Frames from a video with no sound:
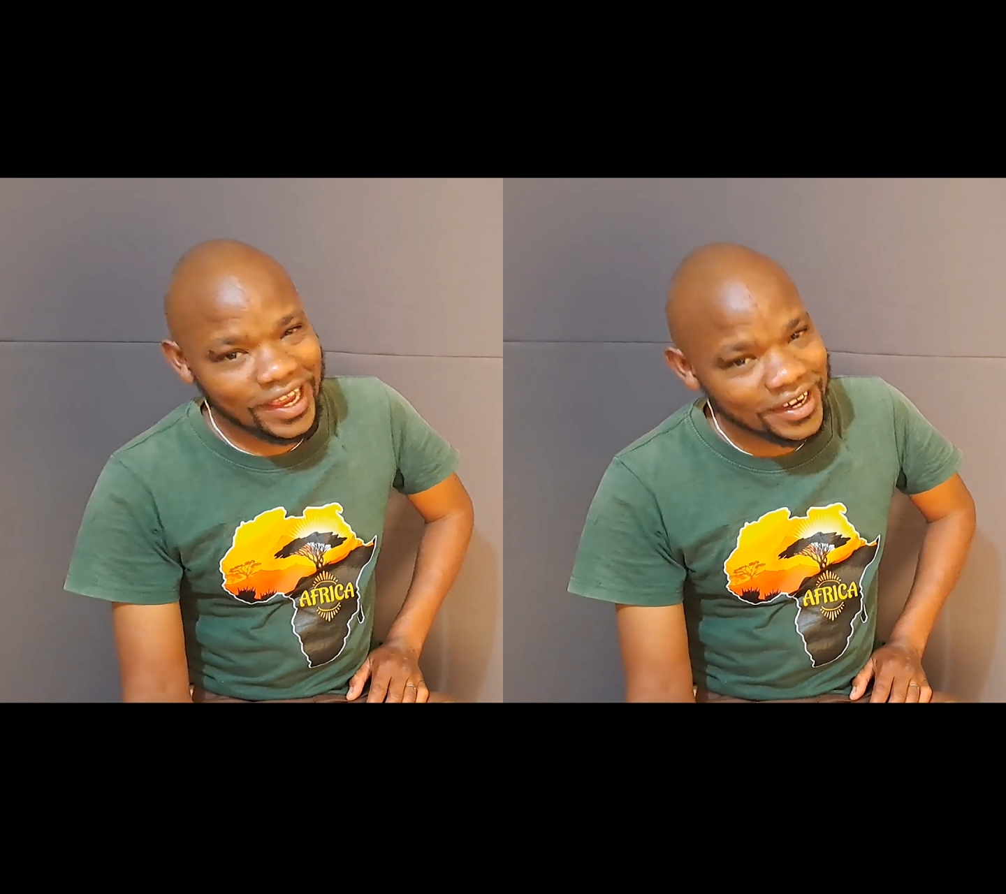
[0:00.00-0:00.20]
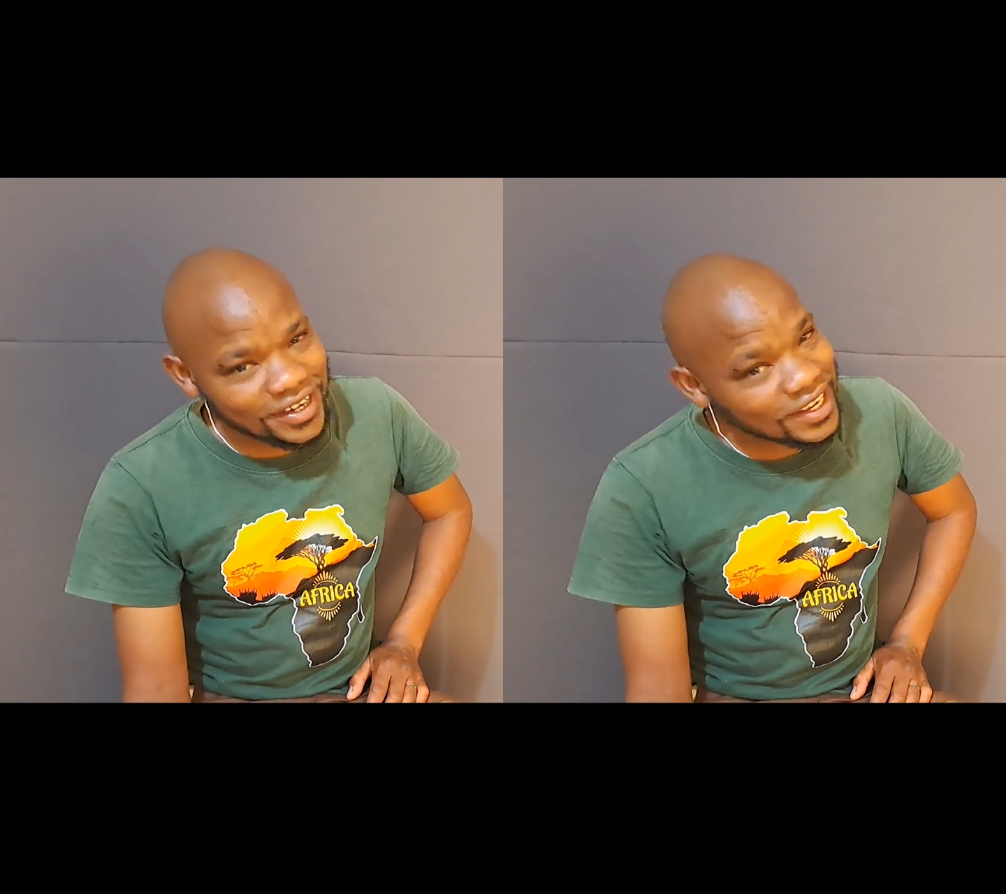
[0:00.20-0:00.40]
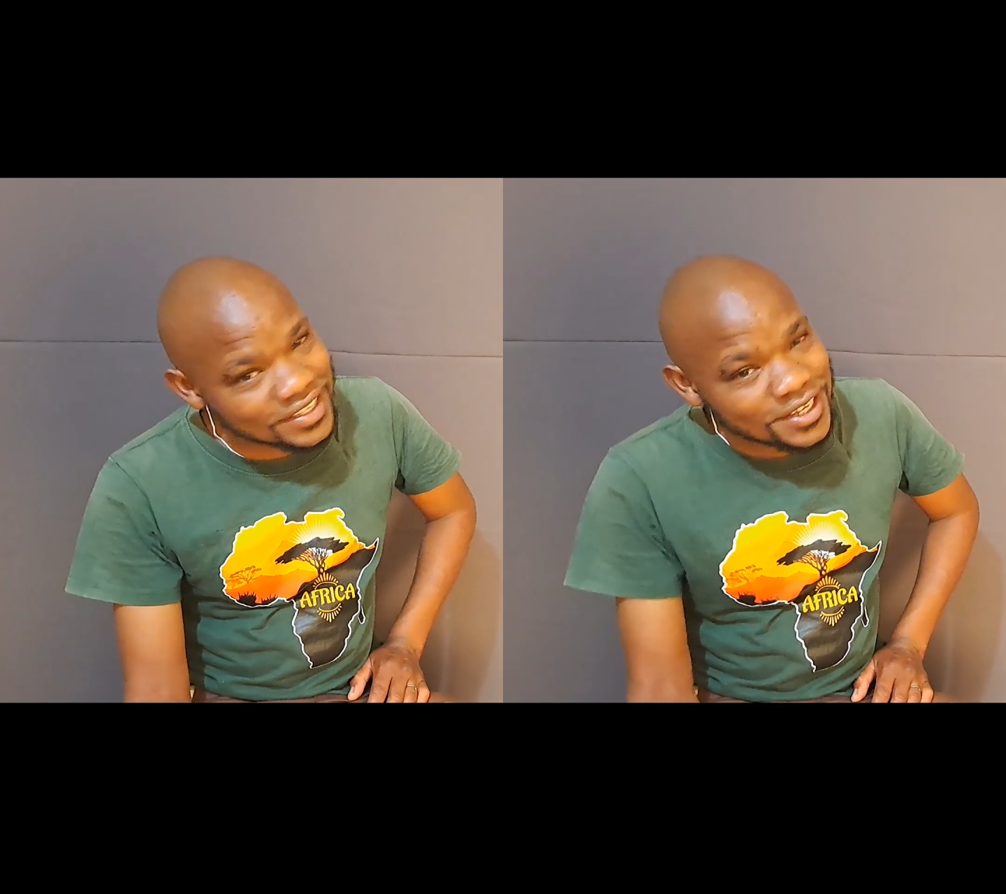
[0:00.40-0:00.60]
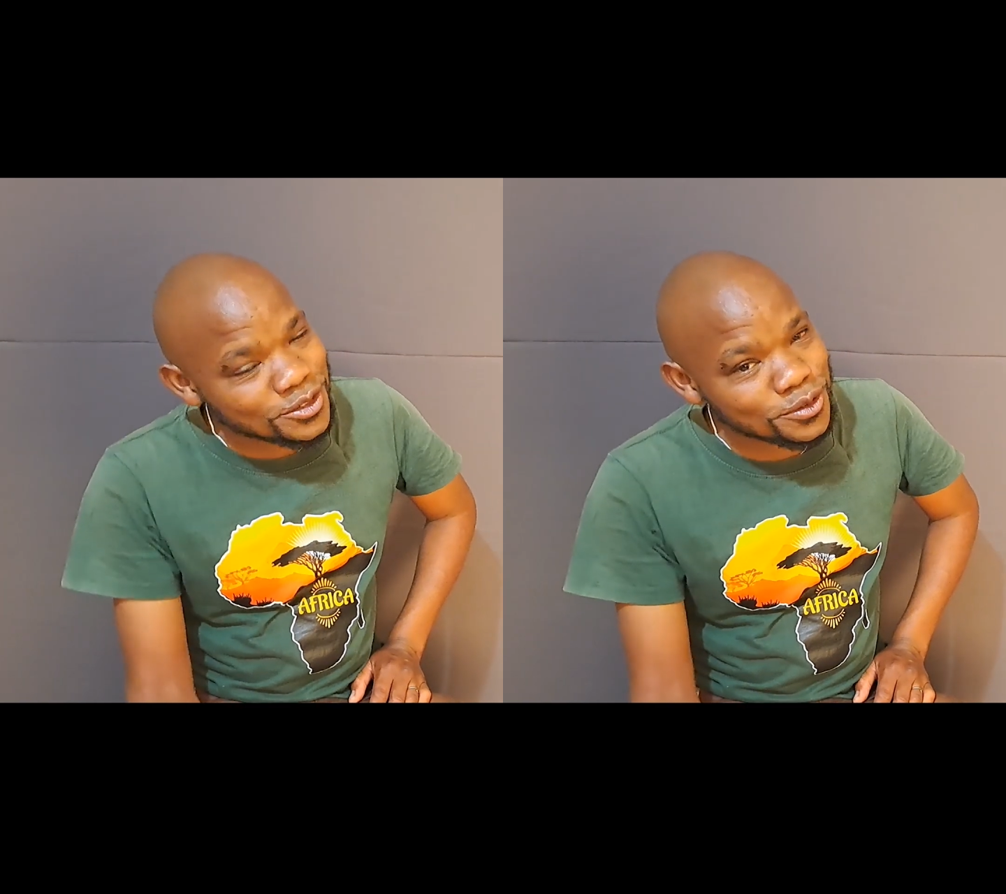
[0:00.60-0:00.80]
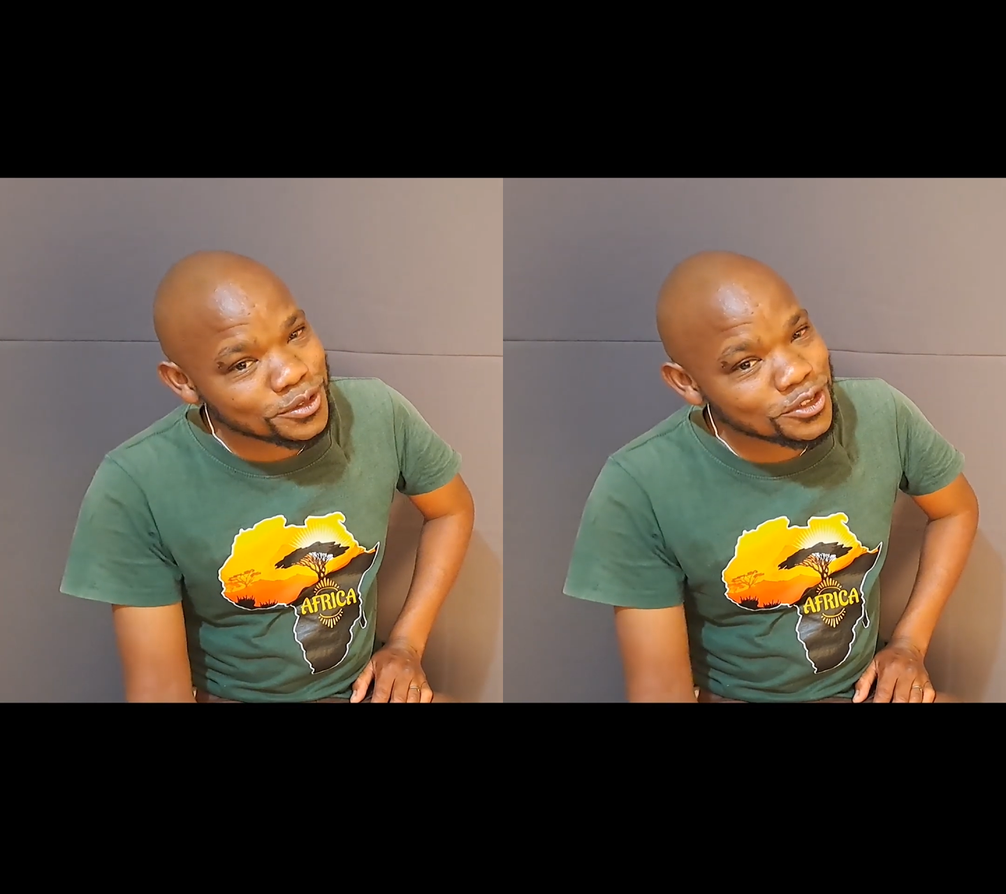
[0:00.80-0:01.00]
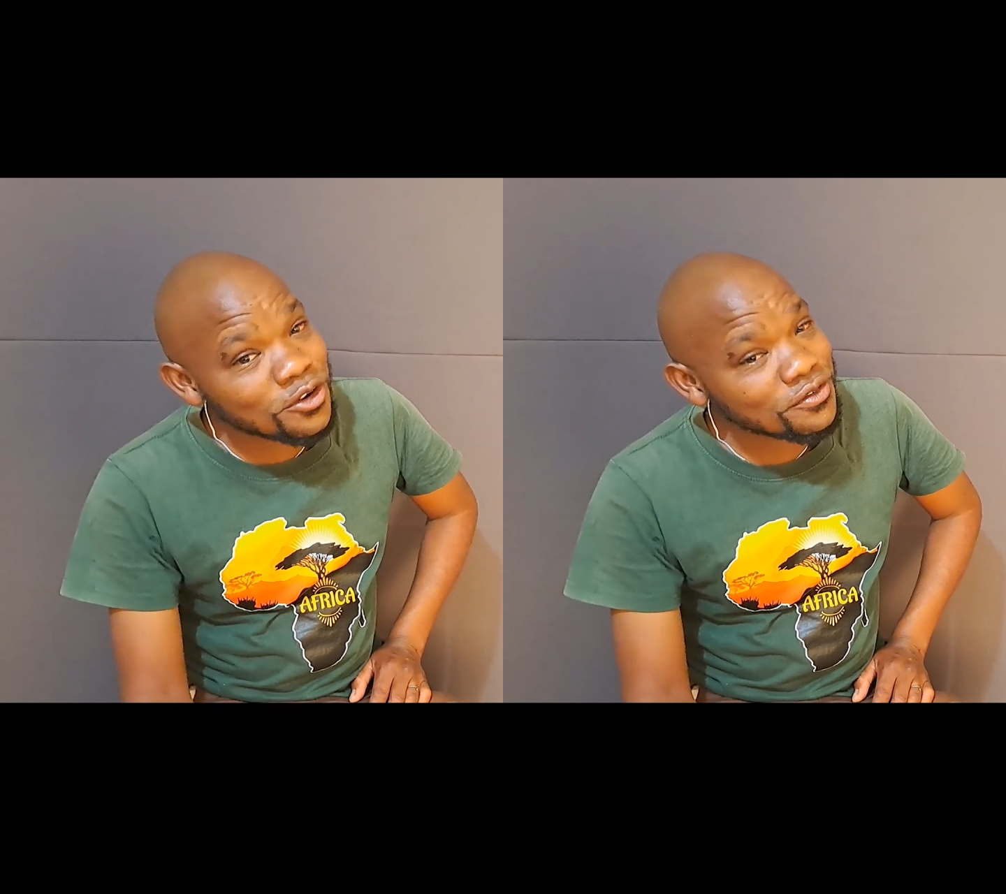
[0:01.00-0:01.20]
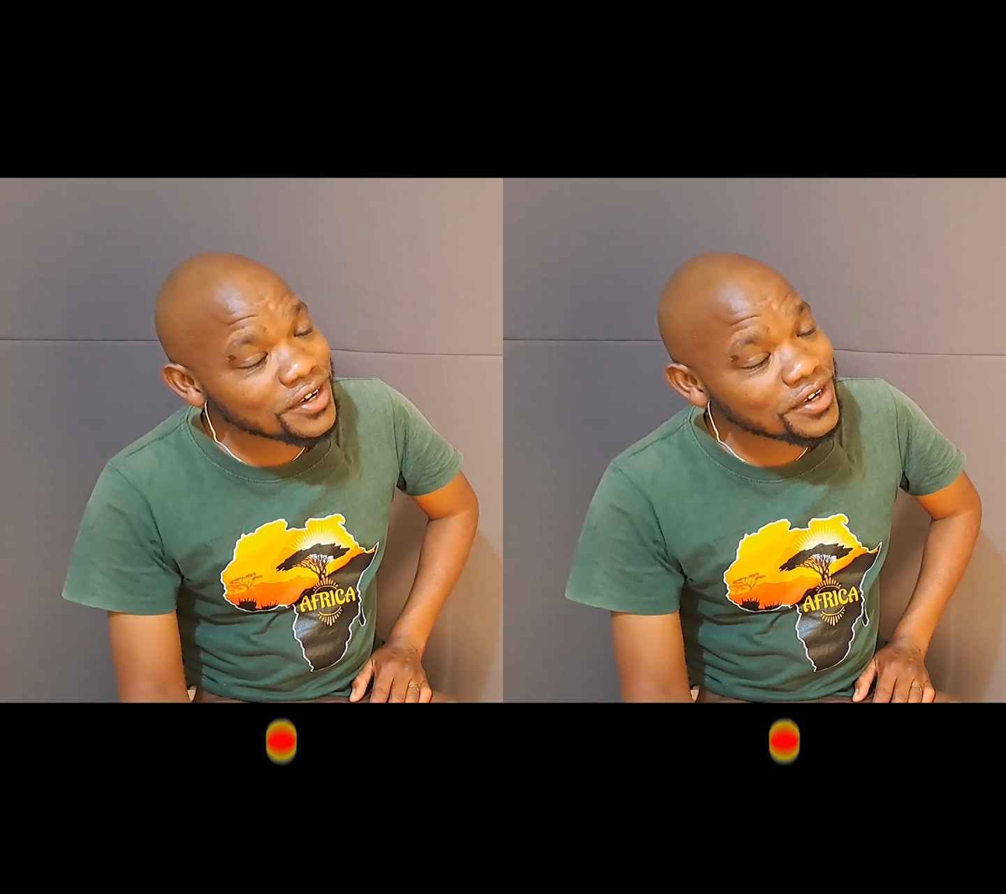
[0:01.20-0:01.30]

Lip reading: And as I told you, don't